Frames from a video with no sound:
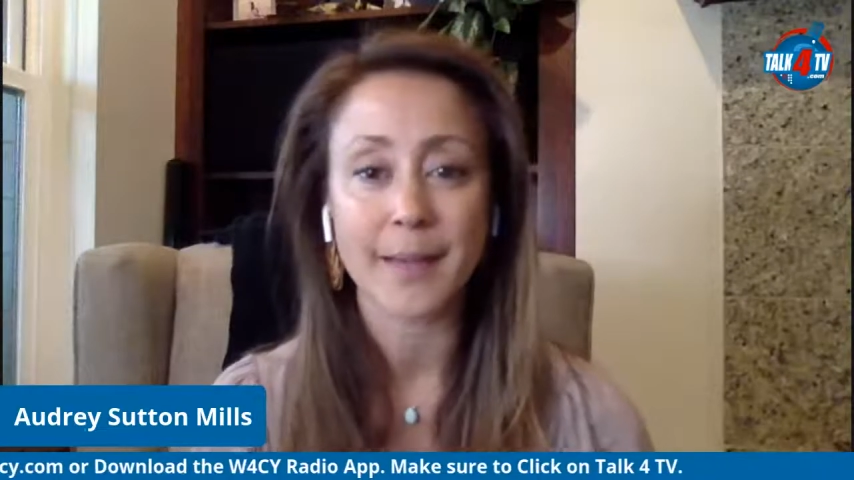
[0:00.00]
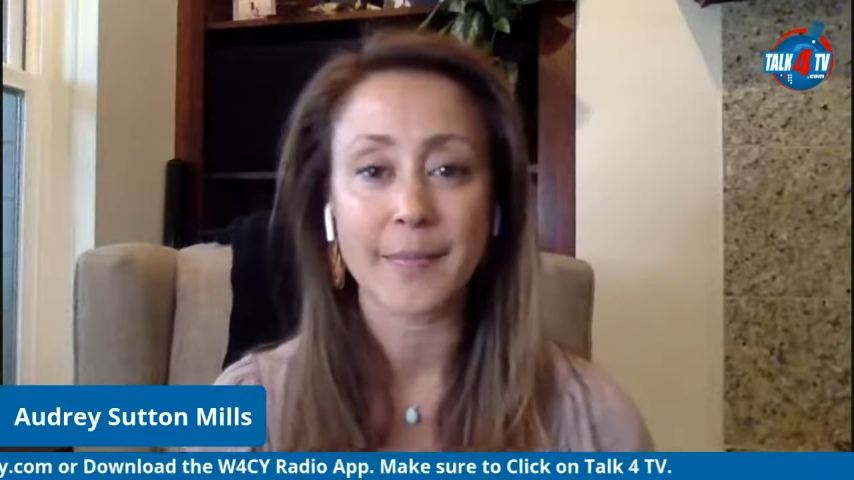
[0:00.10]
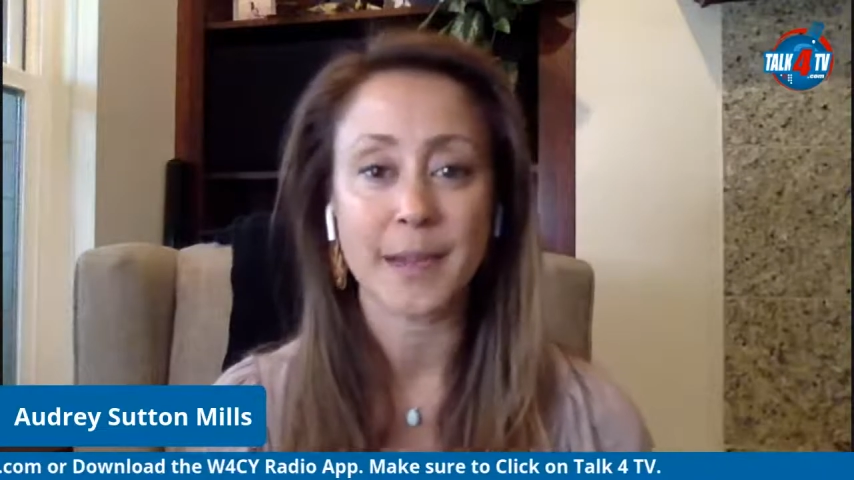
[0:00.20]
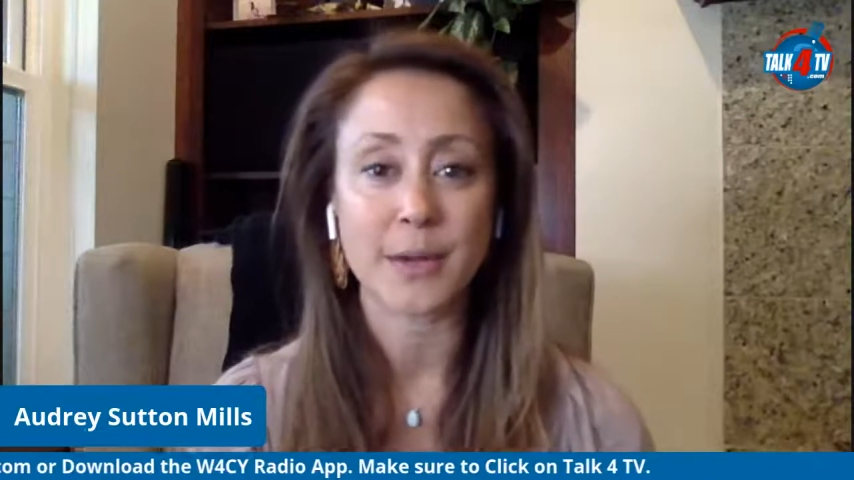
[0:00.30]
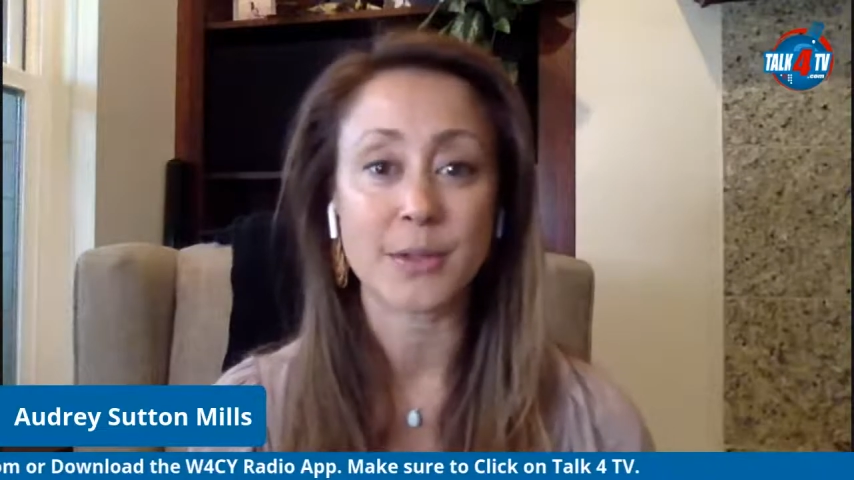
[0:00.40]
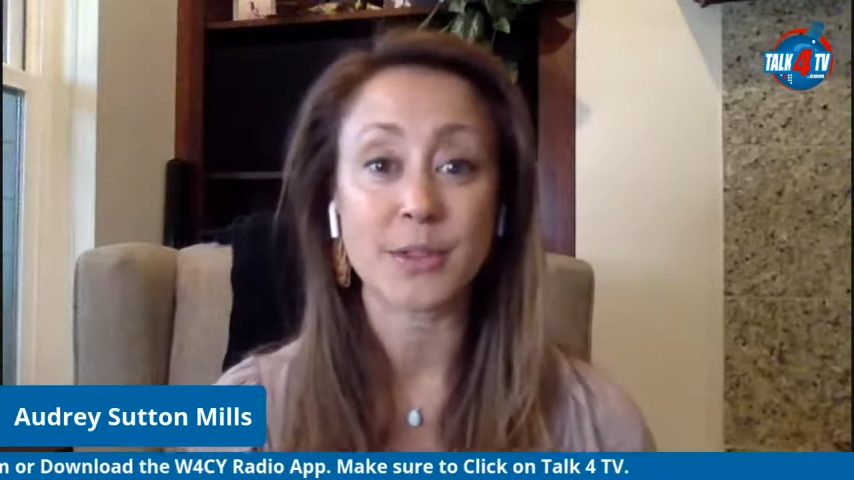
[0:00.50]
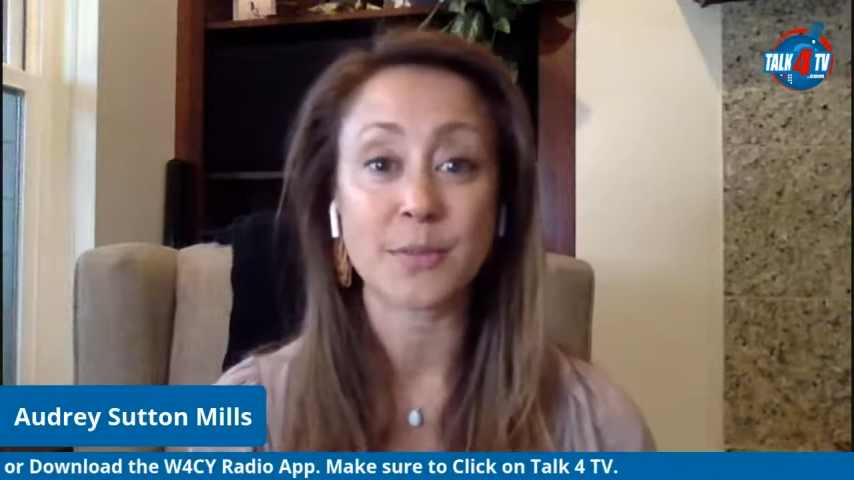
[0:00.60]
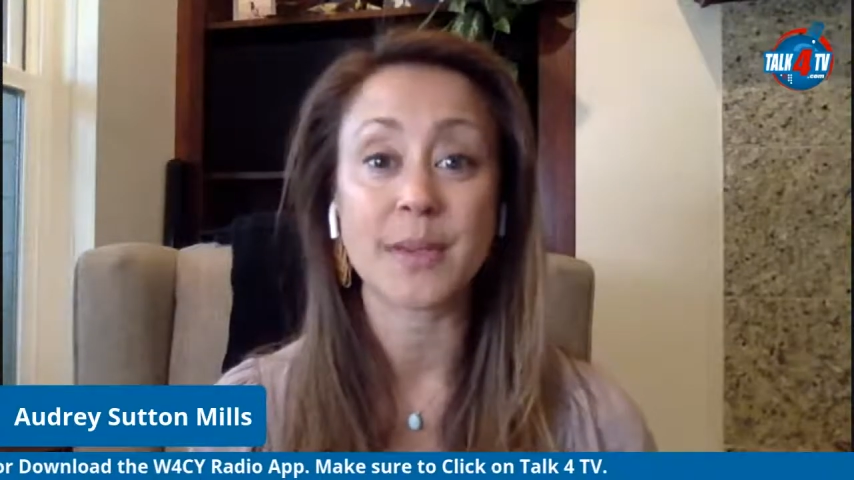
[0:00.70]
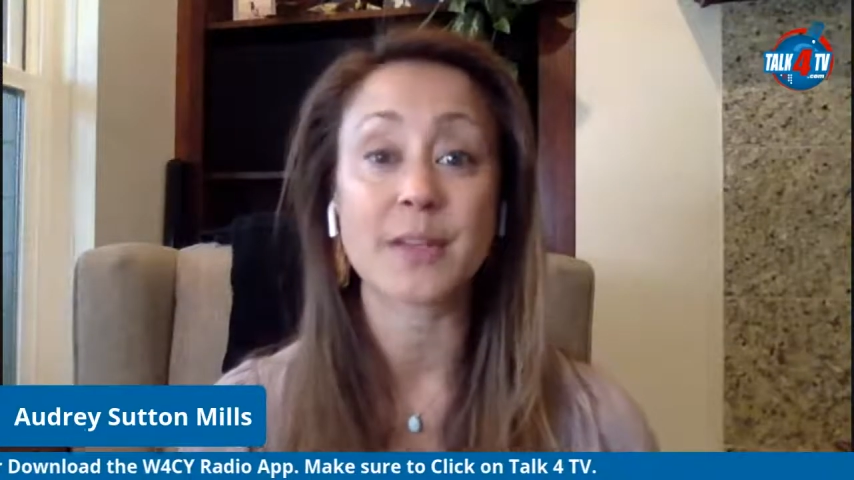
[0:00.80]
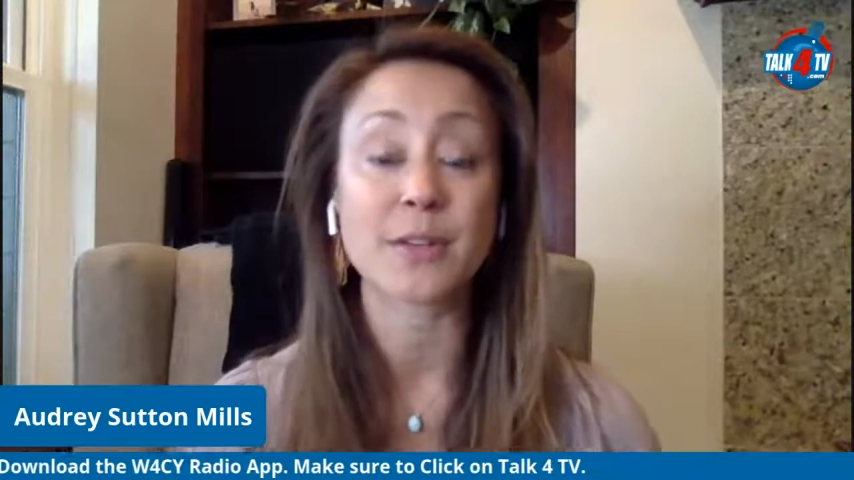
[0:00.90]
to
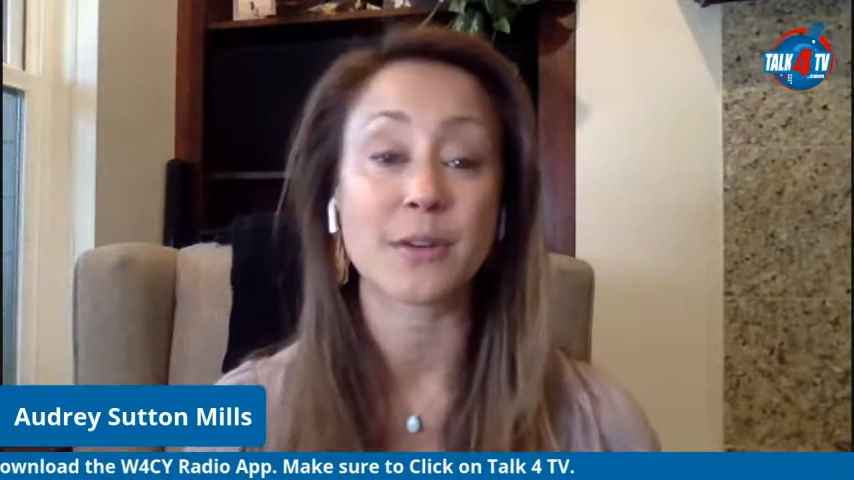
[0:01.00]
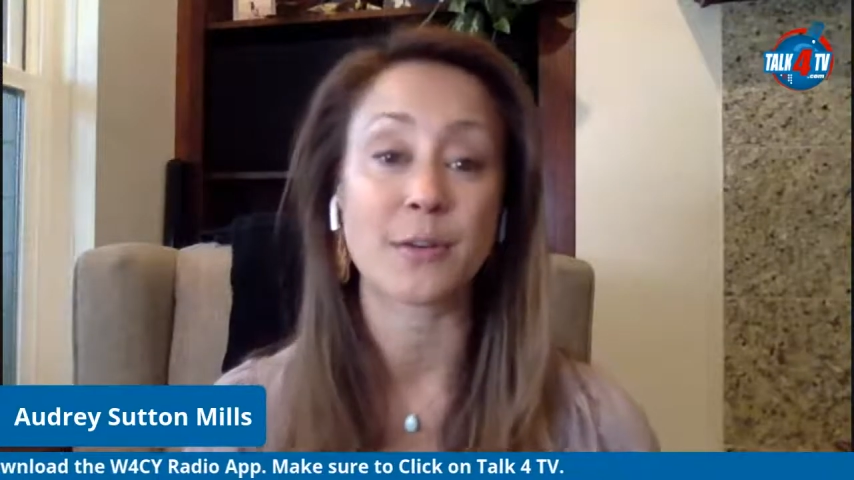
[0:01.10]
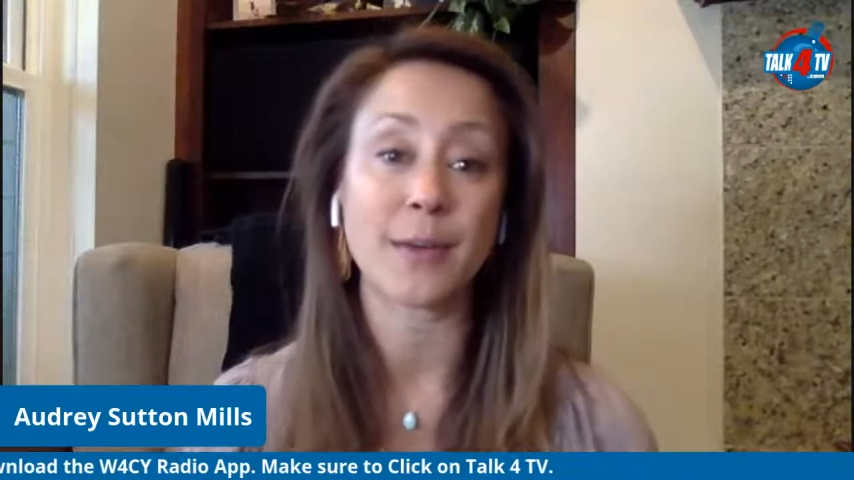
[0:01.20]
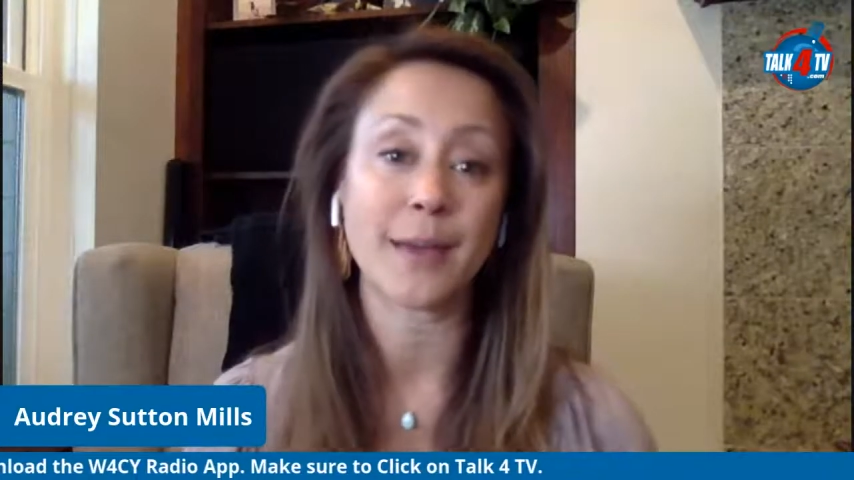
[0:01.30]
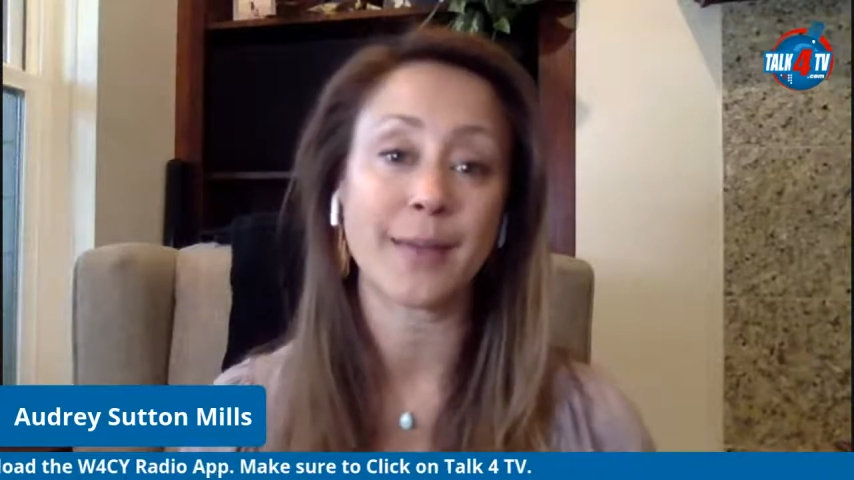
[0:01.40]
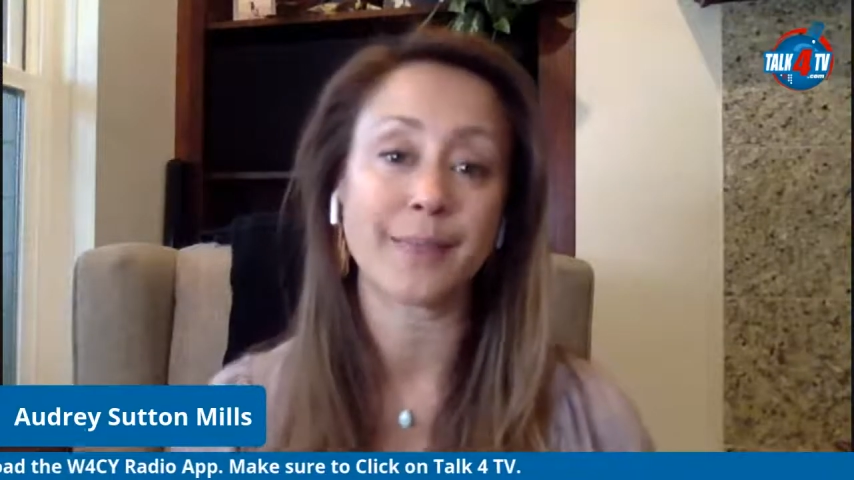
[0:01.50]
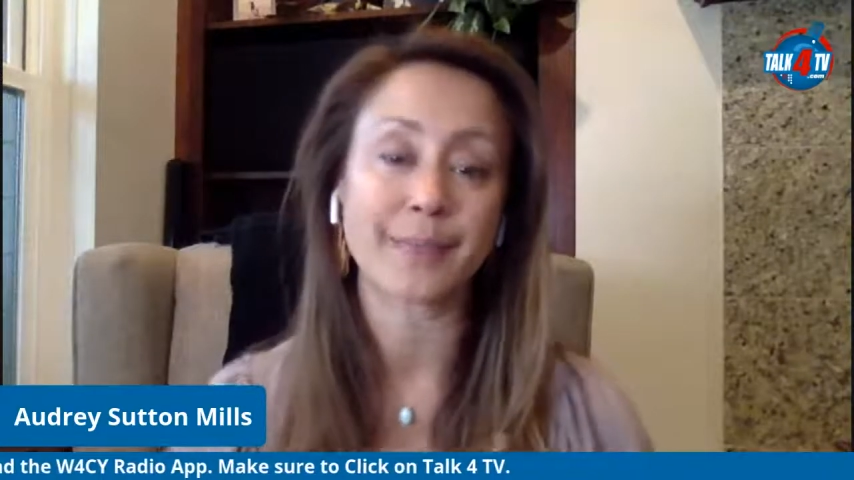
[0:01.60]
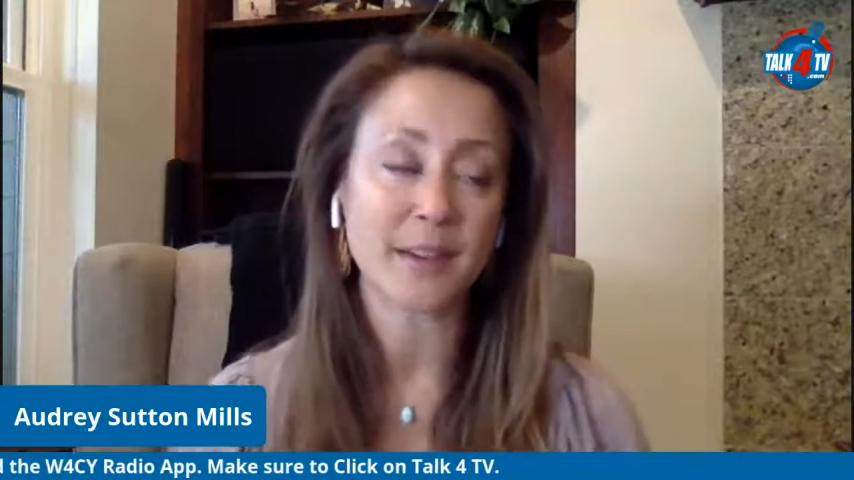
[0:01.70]
be a certain way.